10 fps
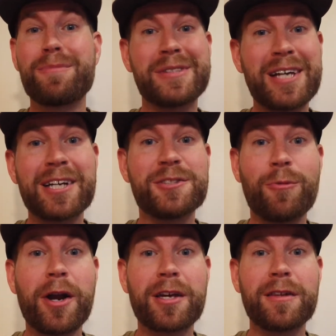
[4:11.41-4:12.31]
besides
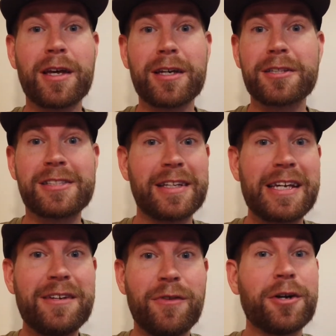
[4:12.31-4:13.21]
running the
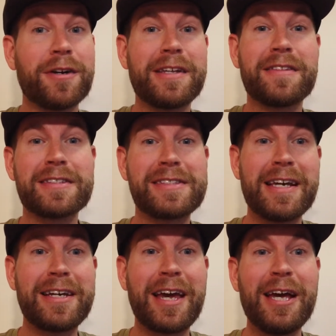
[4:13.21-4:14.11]
sleeve underneath the
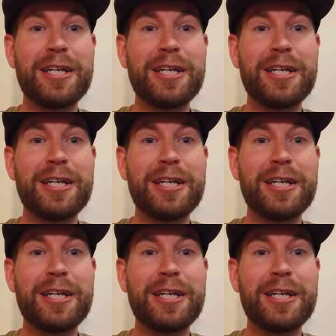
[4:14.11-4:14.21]
sink,